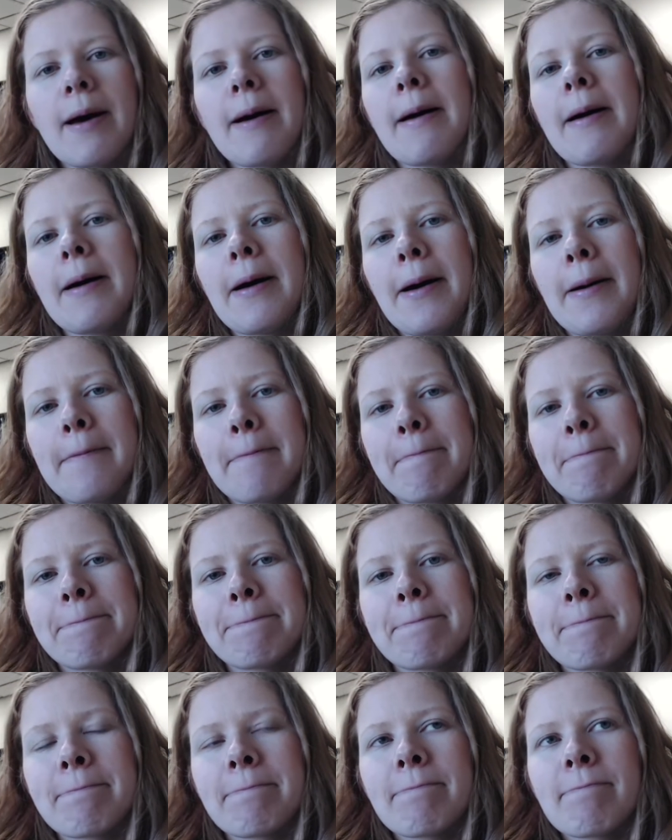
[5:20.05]
um,
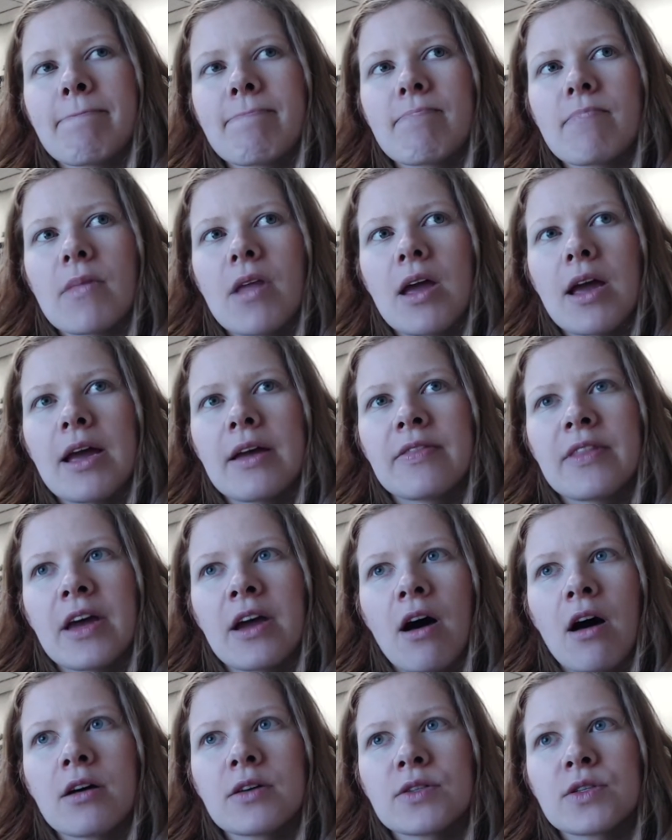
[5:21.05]
and
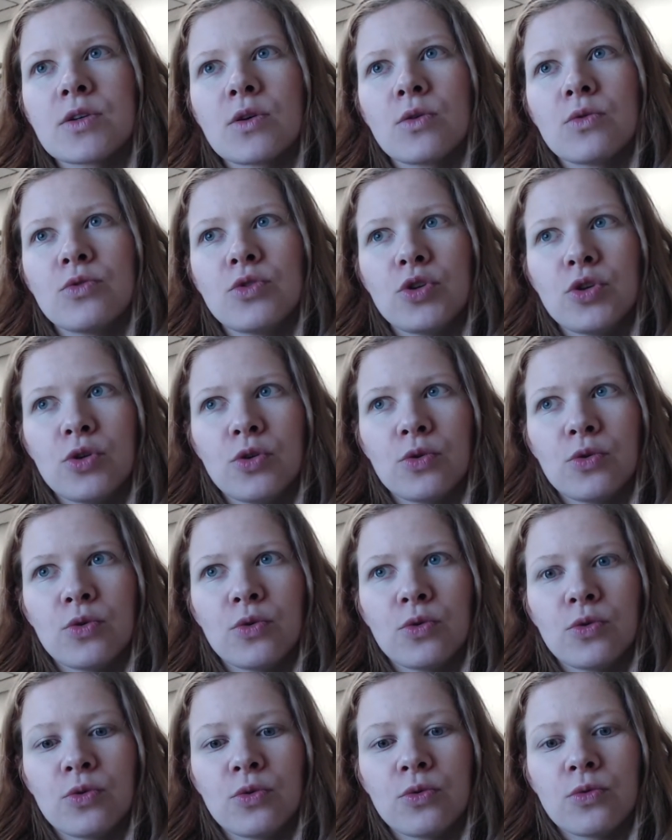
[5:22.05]
they also
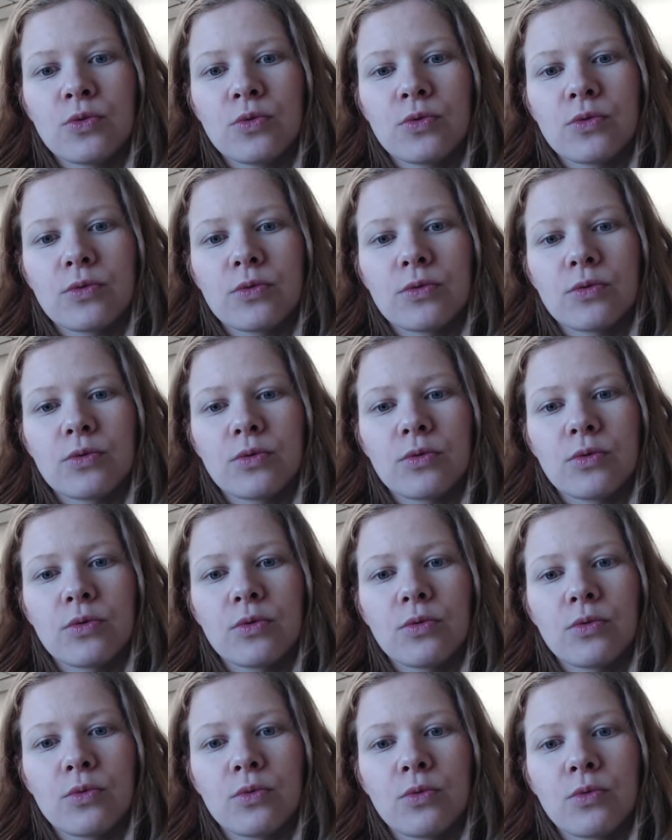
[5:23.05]
knew
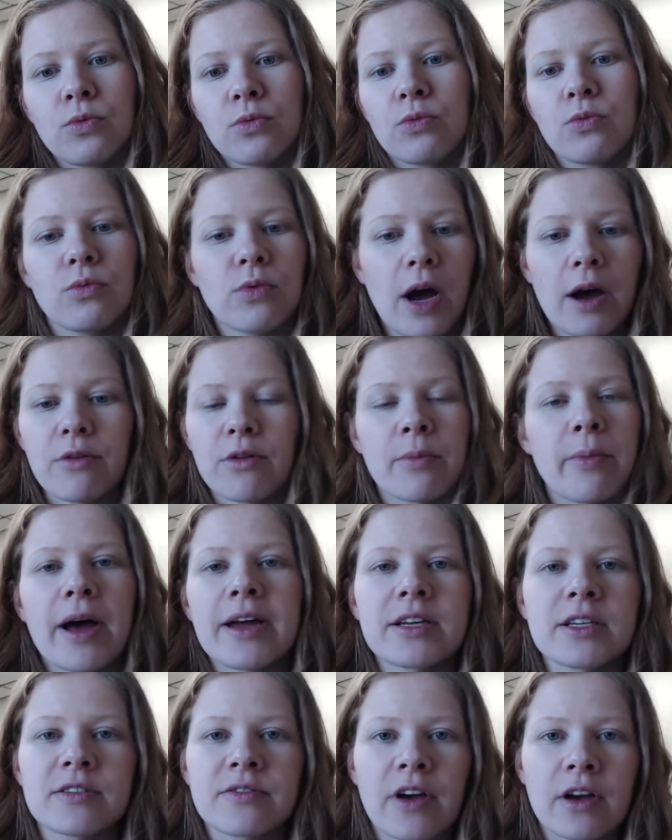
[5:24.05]
how their
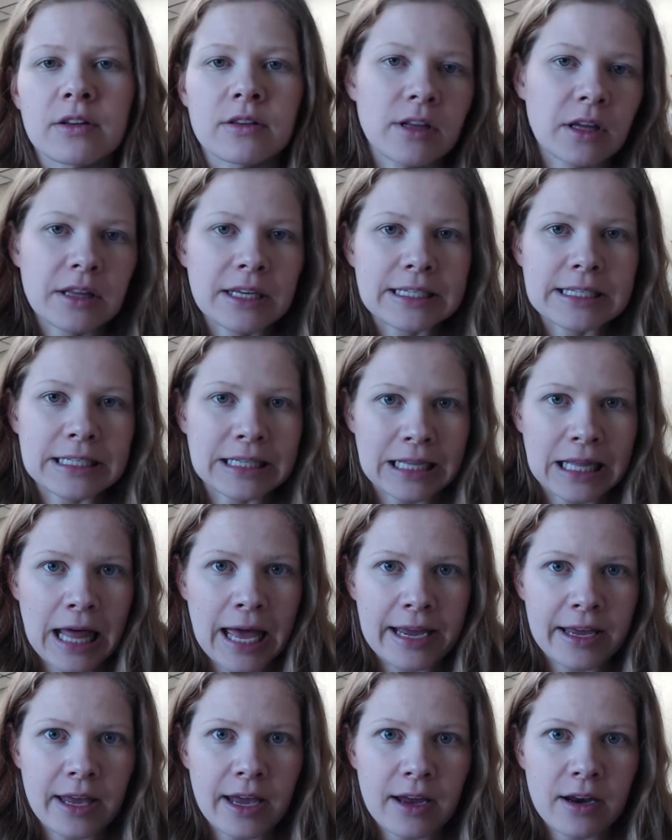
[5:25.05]
bodies felt and that they didn't
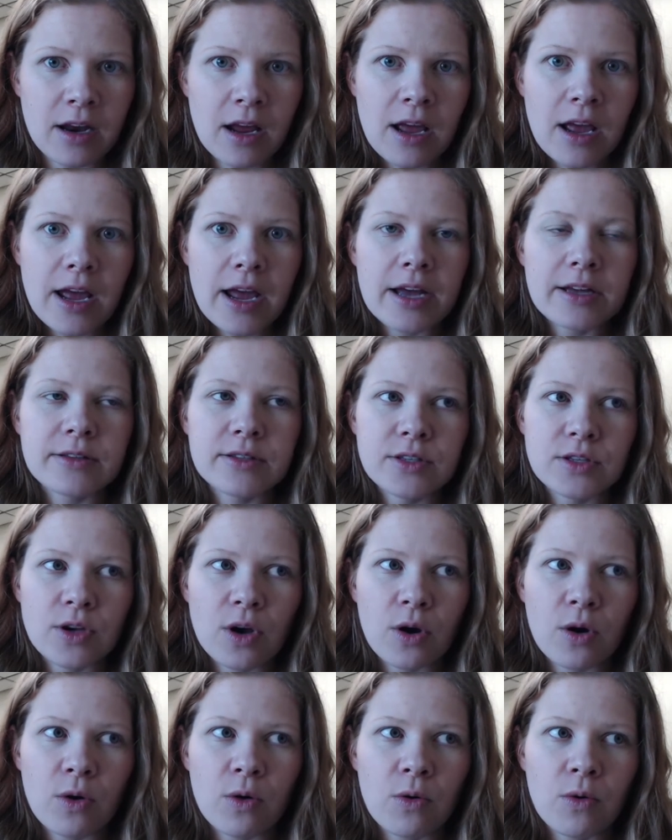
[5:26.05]
like it and
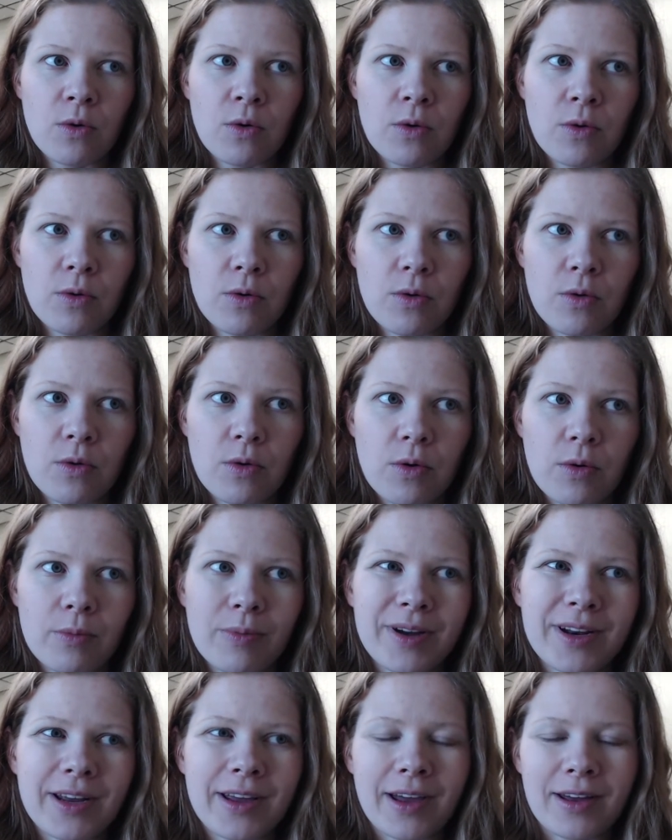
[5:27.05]
so
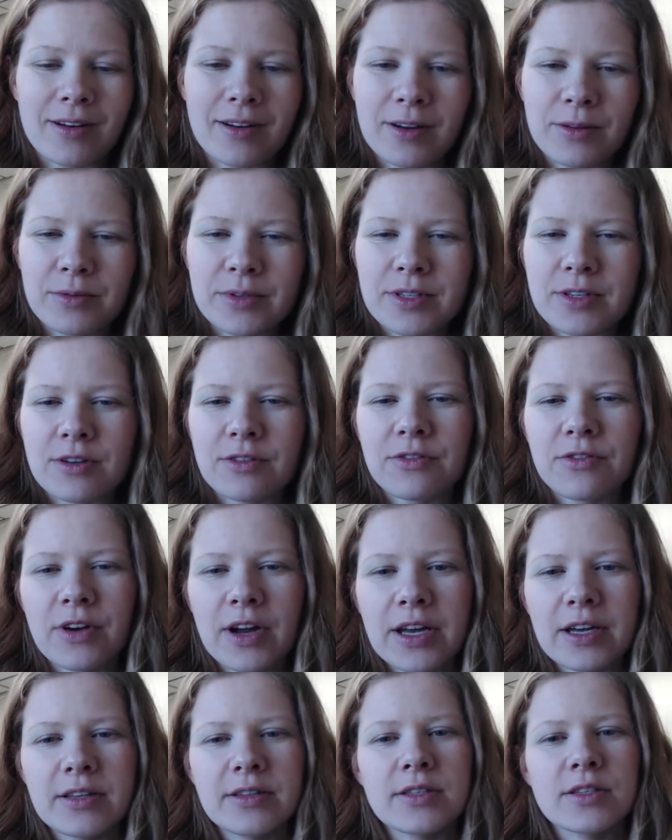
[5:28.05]
but again, it was their
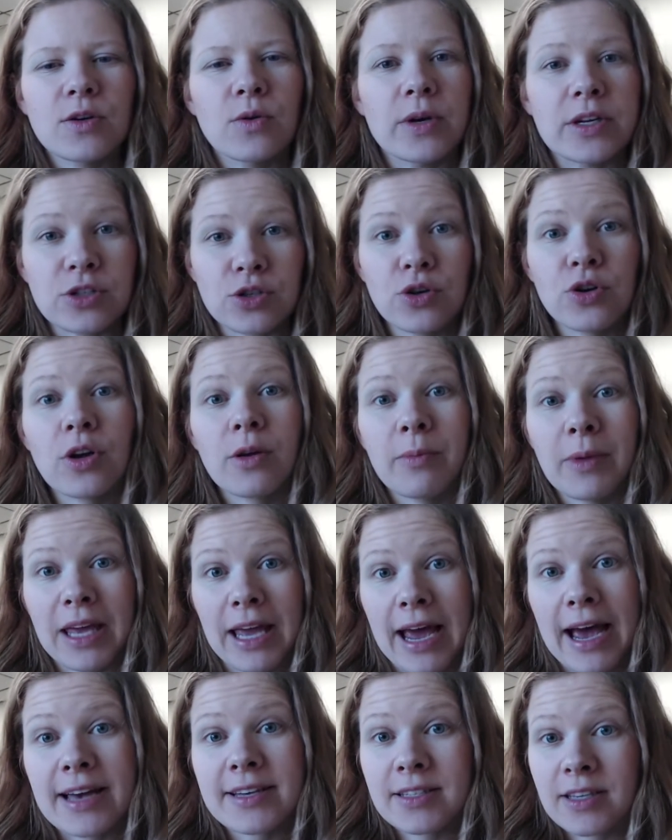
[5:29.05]
friend, so it took
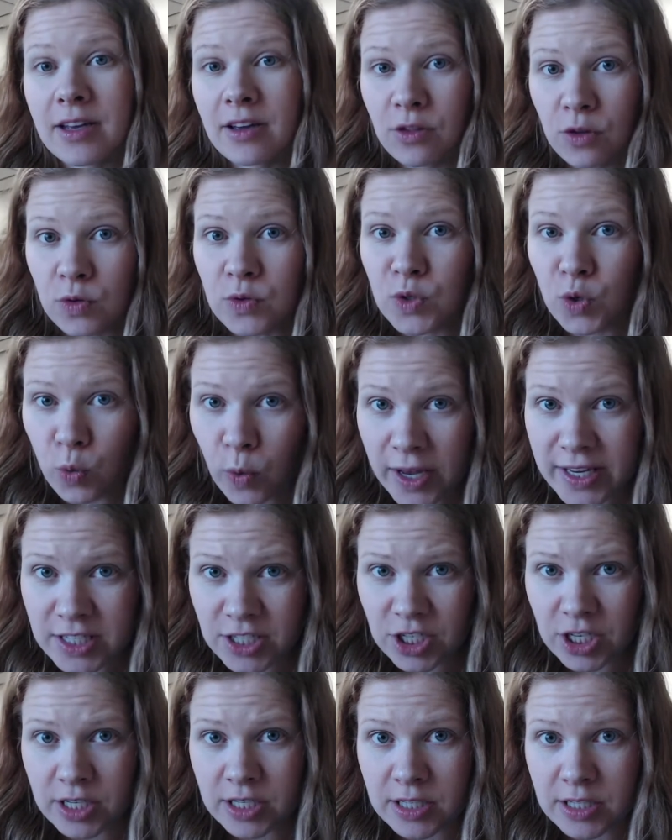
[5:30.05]
me asking those
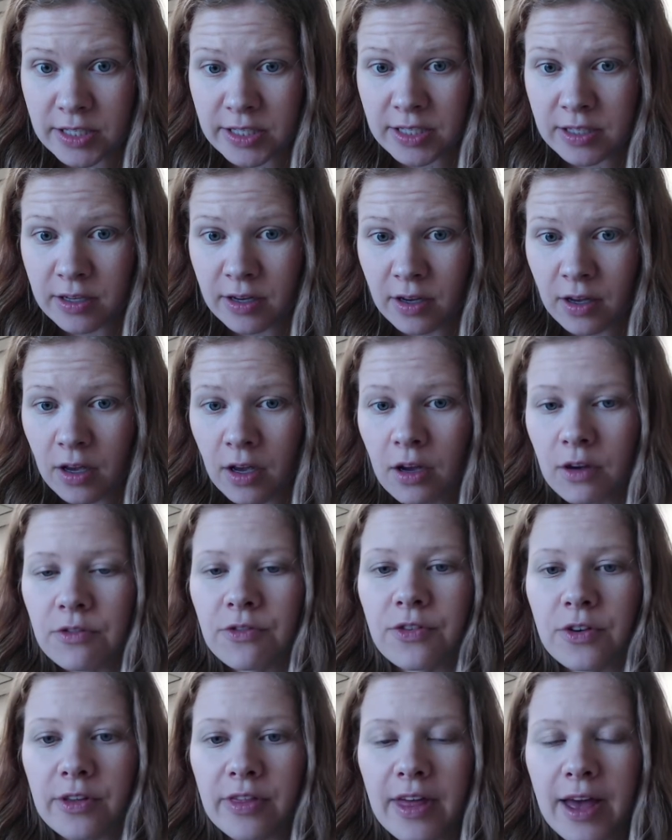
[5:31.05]
questions
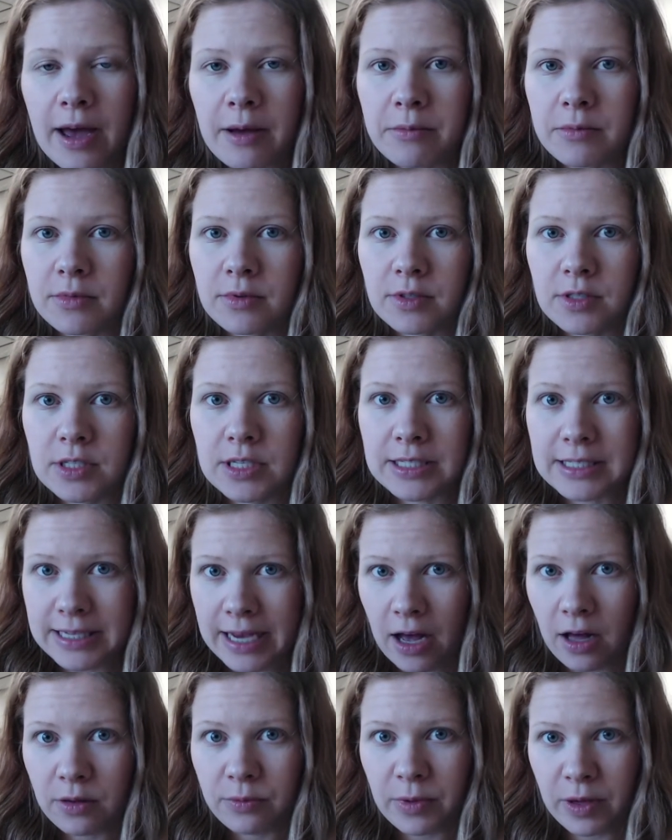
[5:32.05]
for them to
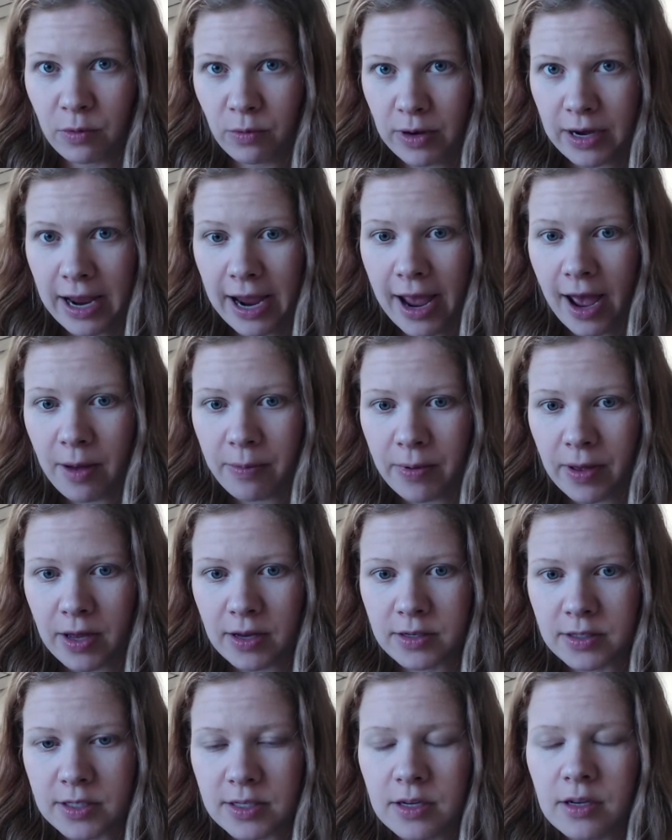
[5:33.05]
tell me what
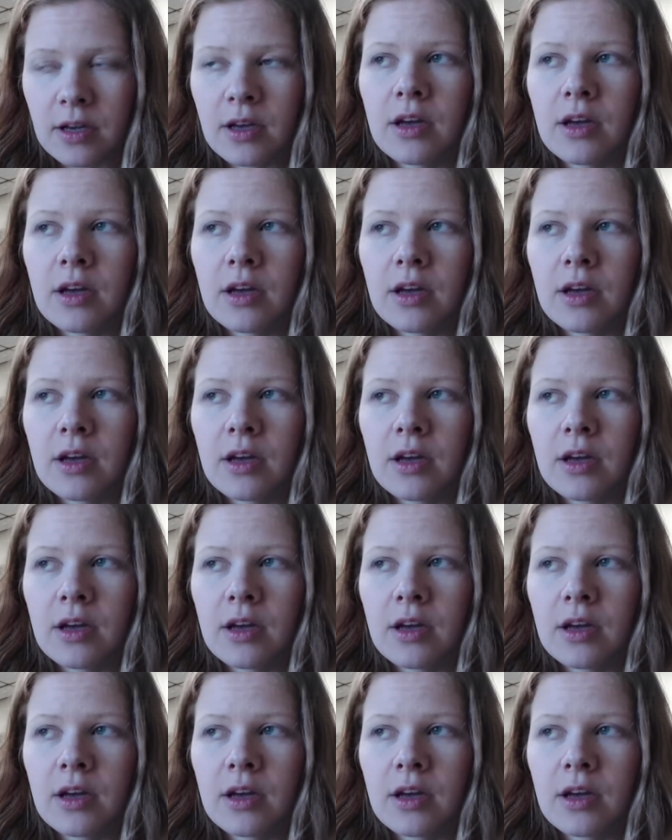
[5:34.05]
happened.